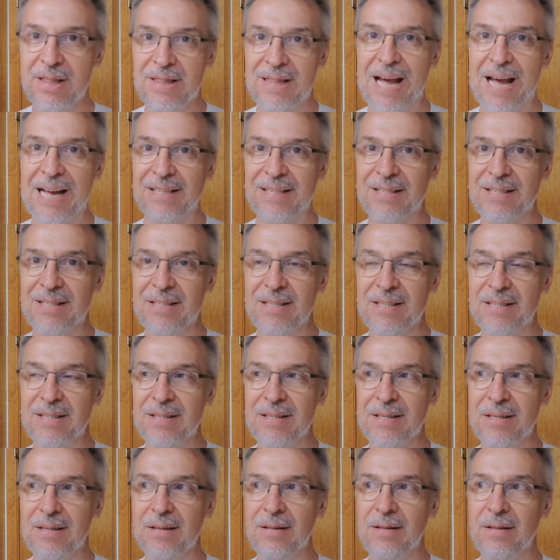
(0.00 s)

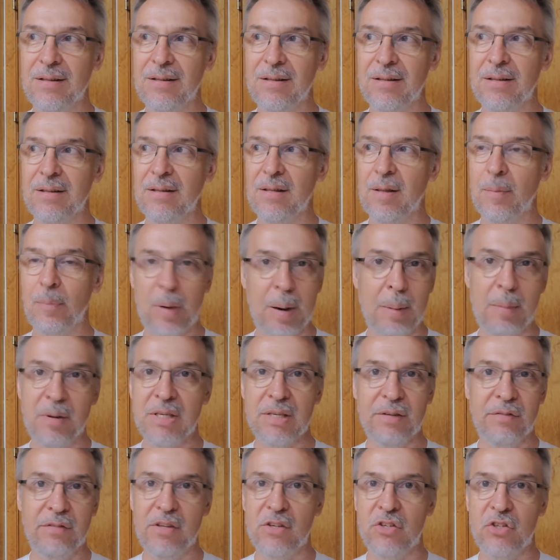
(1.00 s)
That's the
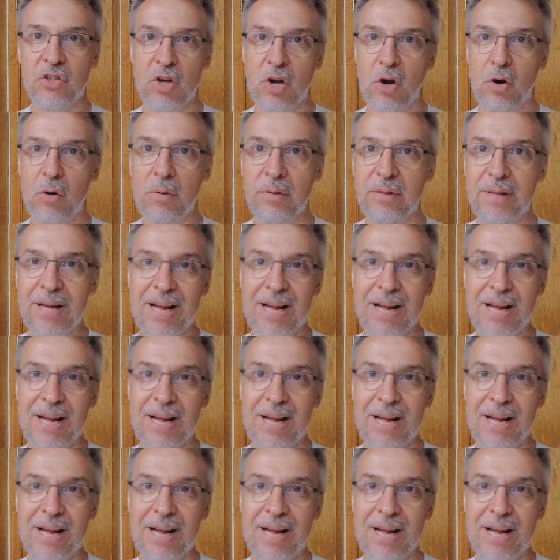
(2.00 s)
premise of this show.